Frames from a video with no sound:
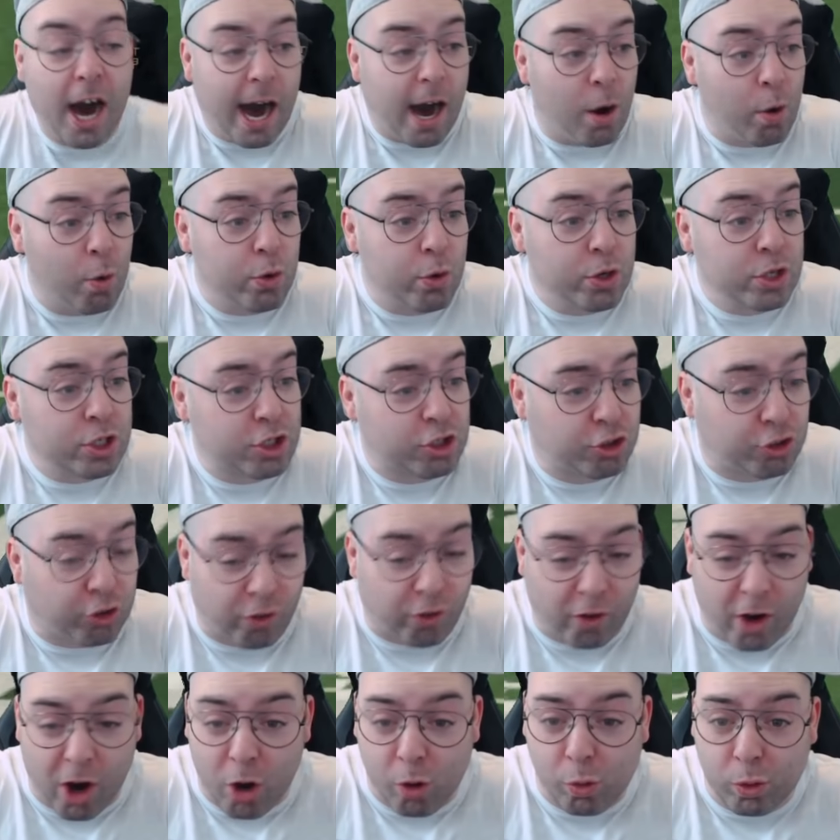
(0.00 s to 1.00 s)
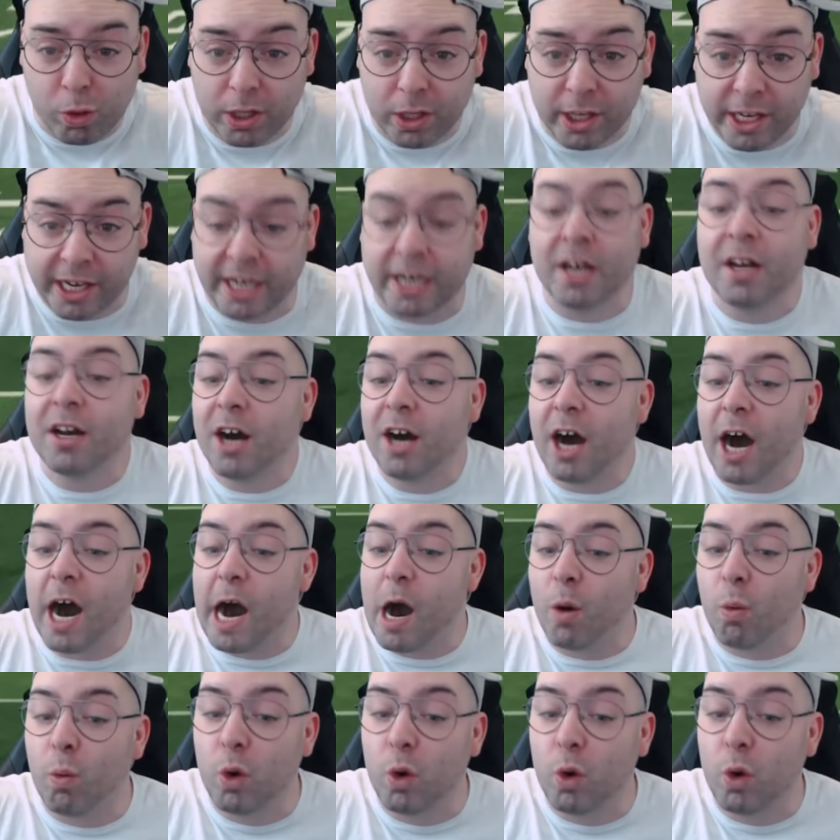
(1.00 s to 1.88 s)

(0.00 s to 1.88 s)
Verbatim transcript: I was trolling. I